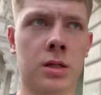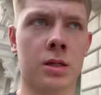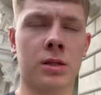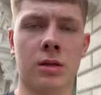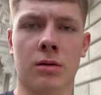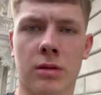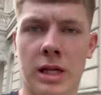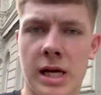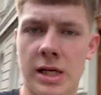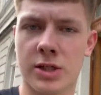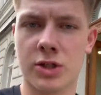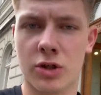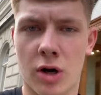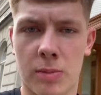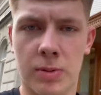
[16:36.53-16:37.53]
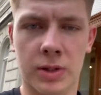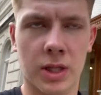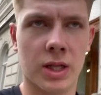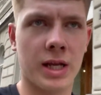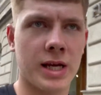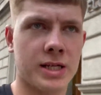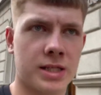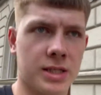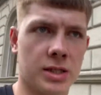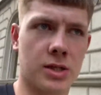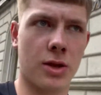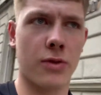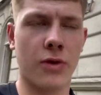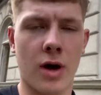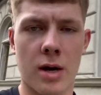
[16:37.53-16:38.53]
Our last stop on the list is the
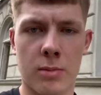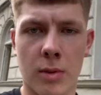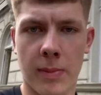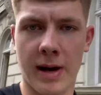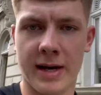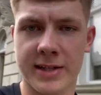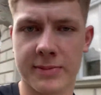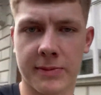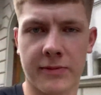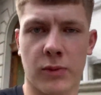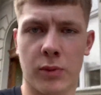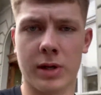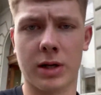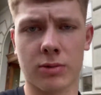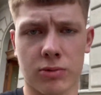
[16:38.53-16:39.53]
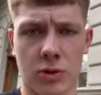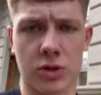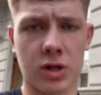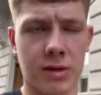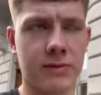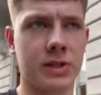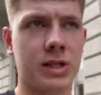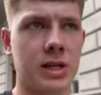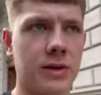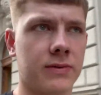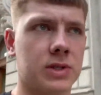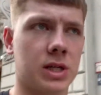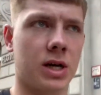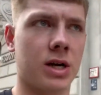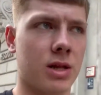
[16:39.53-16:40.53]
thermal baths before we cross over to the other
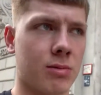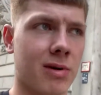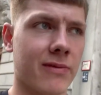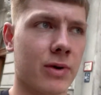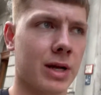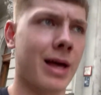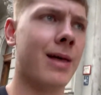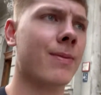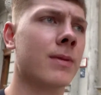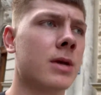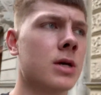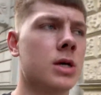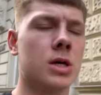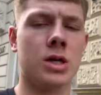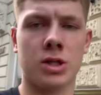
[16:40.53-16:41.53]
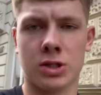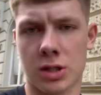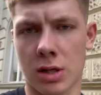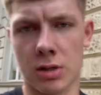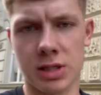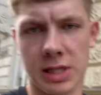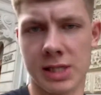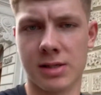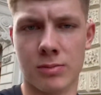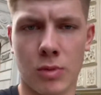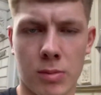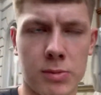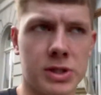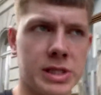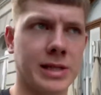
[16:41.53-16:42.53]
side of the river again to go see some more
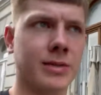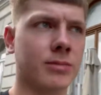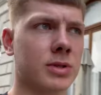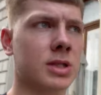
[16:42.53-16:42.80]
museums.